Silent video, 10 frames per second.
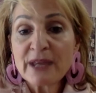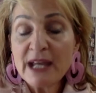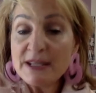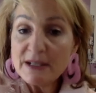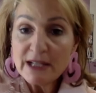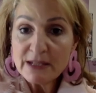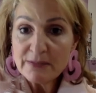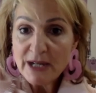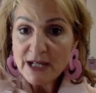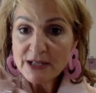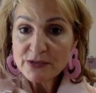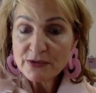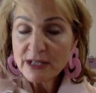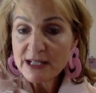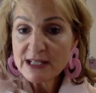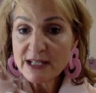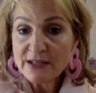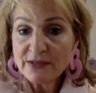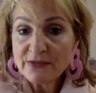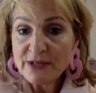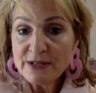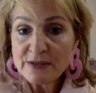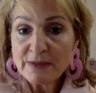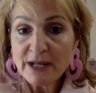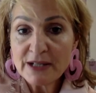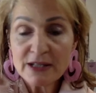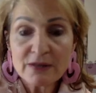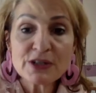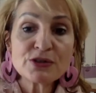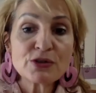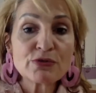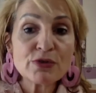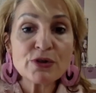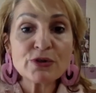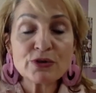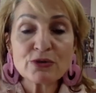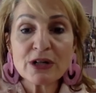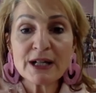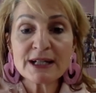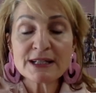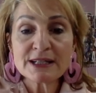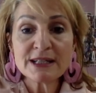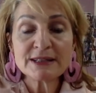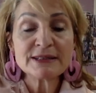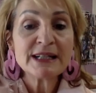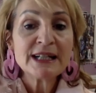And then they can buy it, or they can tell their friends about it, and it'll actually grow your clientele.